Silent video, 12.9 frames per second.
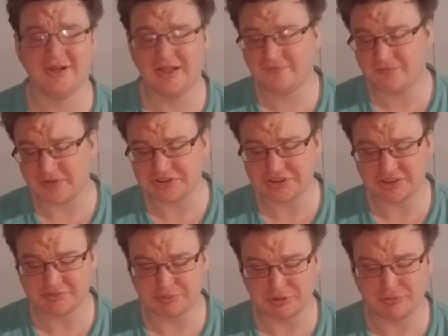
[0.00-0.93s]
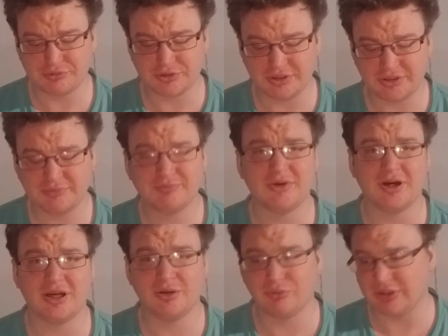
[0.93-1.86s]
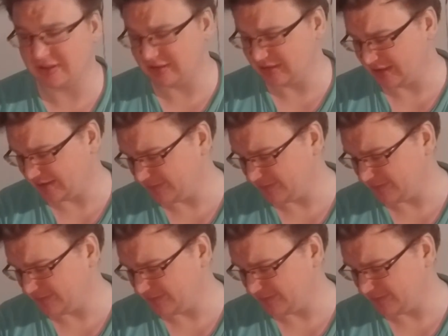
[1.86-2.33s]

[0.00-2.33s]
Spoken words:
If I change my routine I will